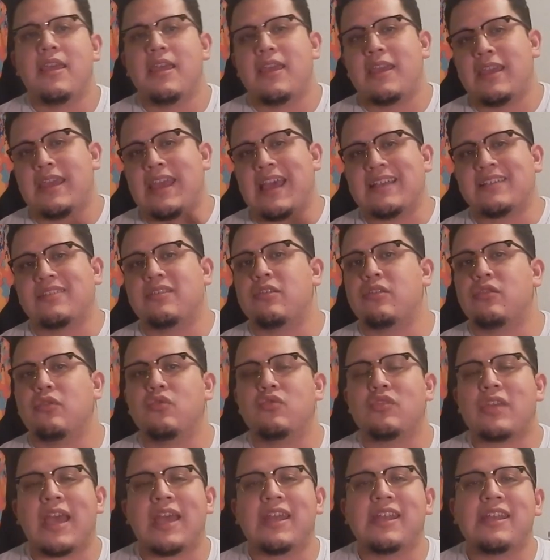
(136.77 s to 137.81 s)
He has to
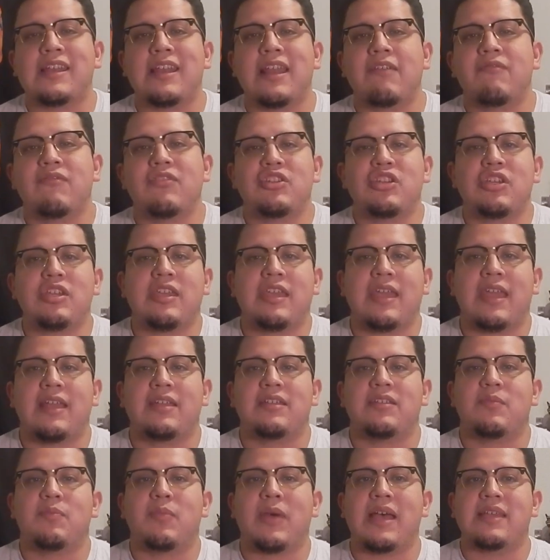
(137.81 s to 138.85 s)
use any leverage he can
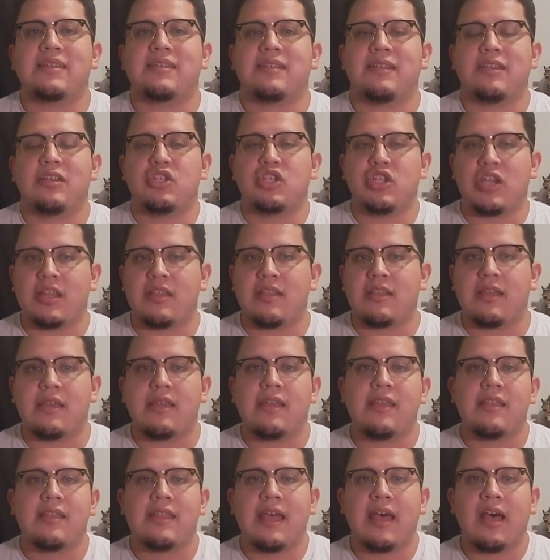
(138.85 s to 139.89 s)
to pass an
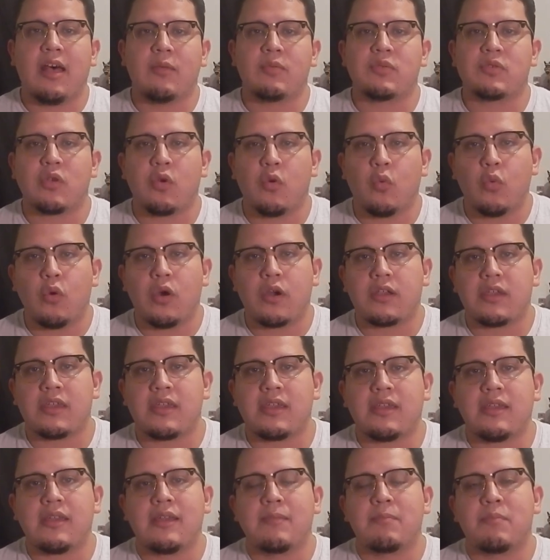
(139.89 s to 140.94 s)
agenda that helps
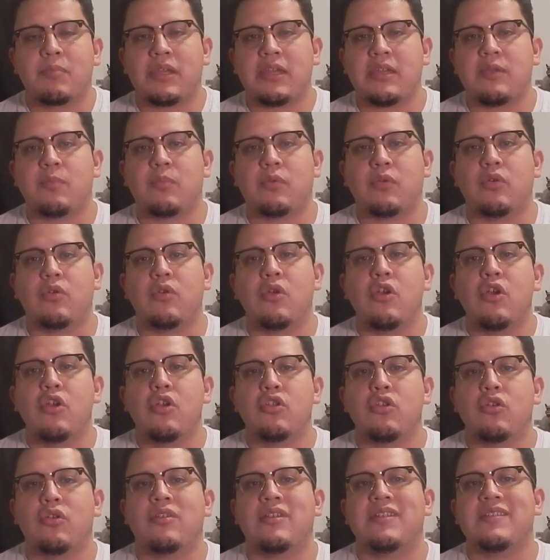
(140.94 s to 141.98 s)
working people
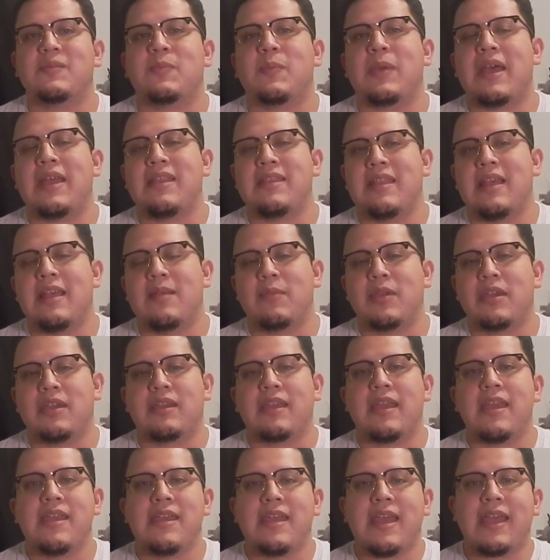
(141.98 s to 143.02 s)
during this
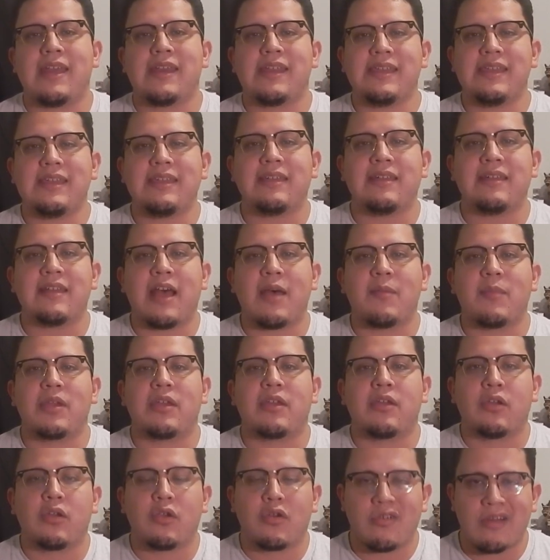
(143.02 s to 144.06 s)
pandemic and
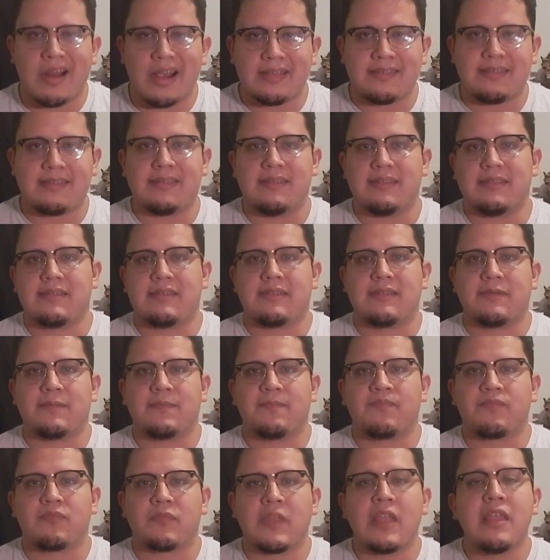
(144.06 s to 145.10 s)
economic crisis.
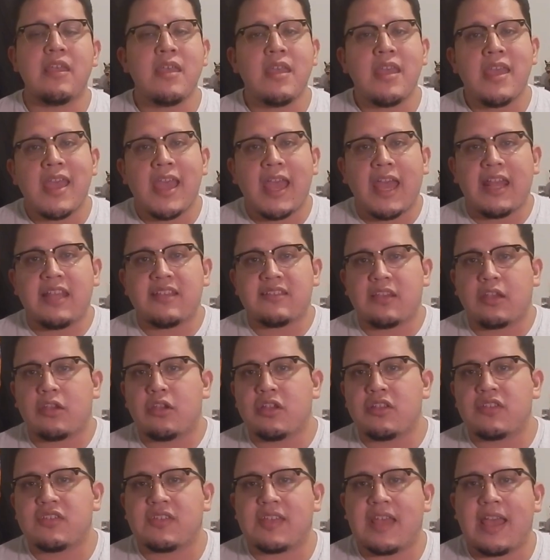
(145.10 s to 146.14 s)
It is a
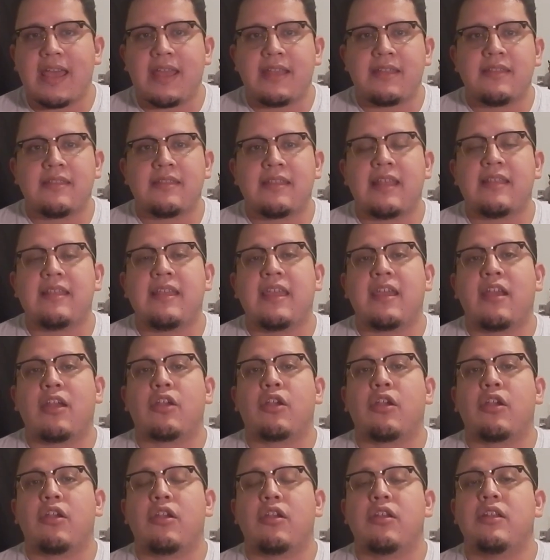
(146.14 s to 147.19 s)
good sign that they are
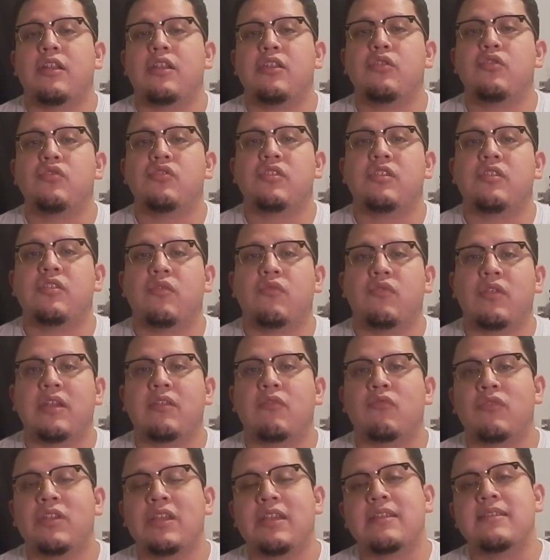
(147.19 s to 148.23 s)
currently using the
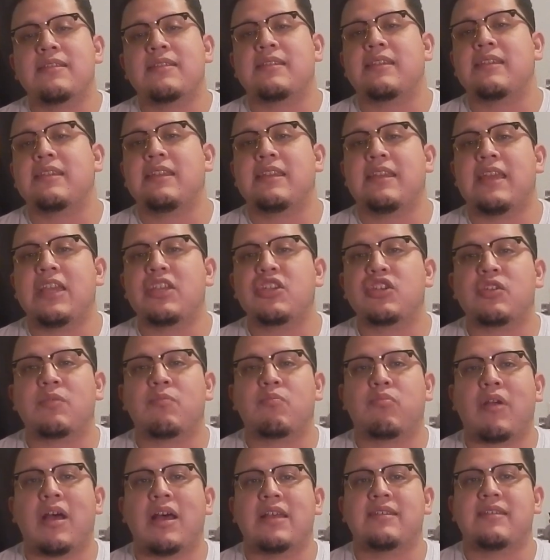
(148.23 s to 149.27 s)

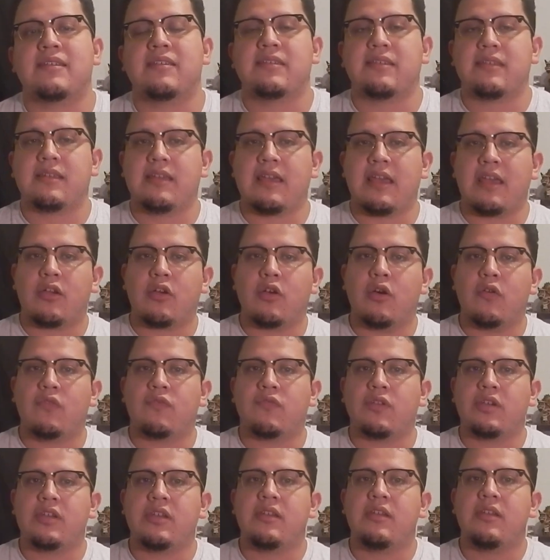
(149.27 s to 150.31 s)
reconciliation process to get
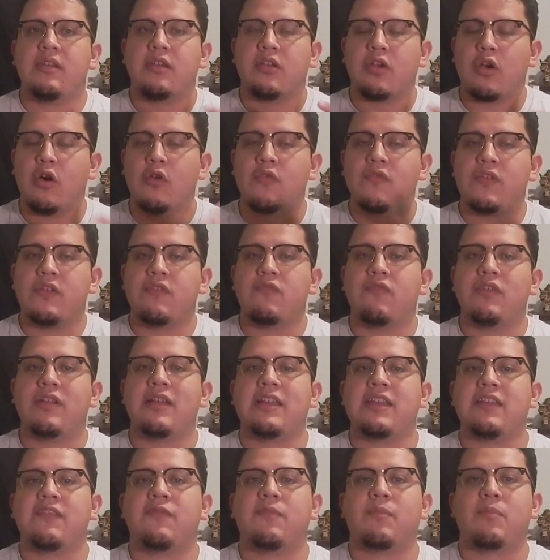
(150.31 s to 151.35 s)
COVID
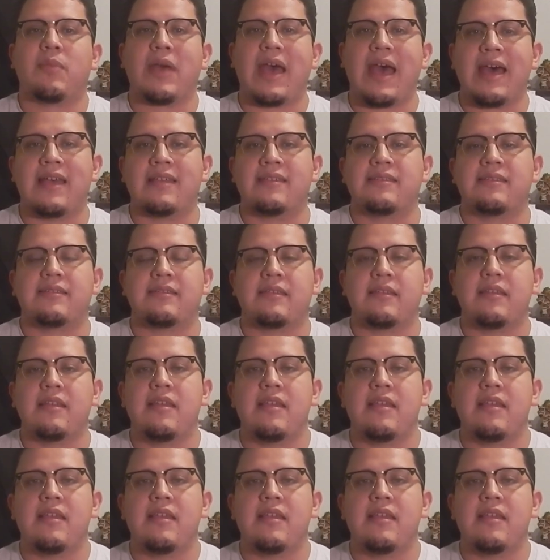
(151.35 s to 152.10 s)
relief passed.